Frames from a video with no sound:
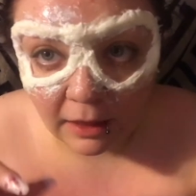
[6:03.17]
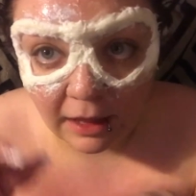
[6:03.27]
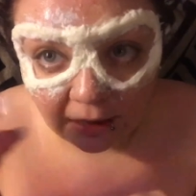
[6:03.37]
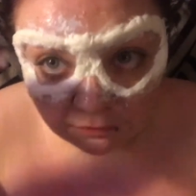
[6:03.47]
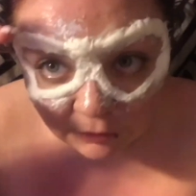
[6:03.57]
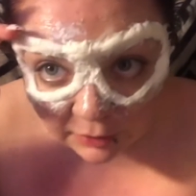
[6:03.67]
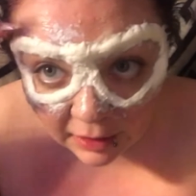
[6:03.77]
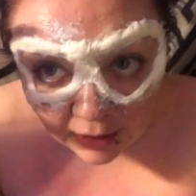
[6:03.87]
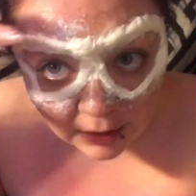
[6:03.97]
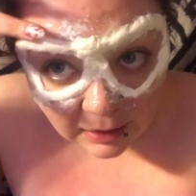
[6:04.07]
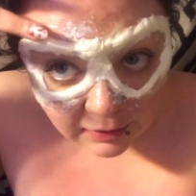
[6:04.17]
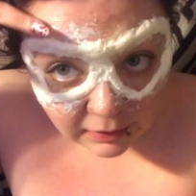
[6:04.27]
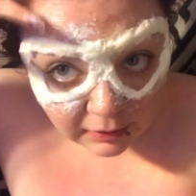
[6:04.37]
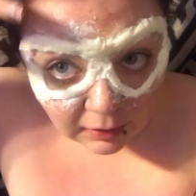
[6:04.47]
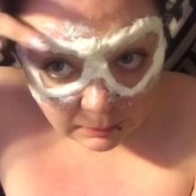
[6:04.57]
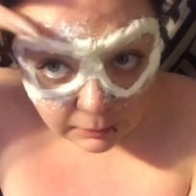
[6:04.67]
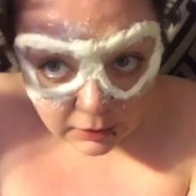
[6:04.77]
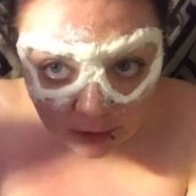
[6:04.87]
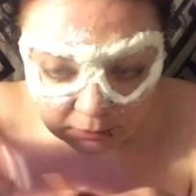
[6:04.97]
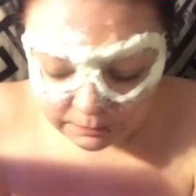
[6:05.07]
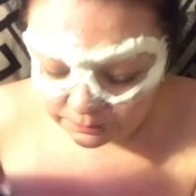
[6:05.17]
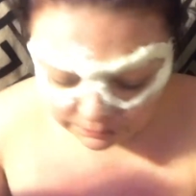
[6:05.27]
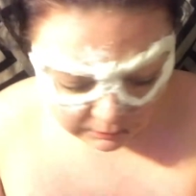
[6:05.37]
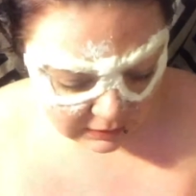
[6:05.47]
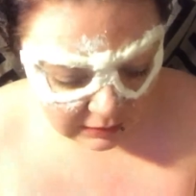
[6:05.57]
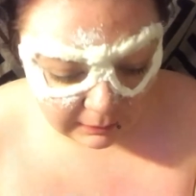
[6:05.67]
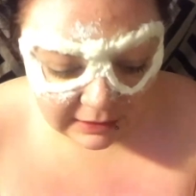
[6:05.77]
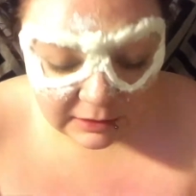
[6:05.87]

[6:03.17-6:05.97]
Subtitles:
After that, and I'm going to take my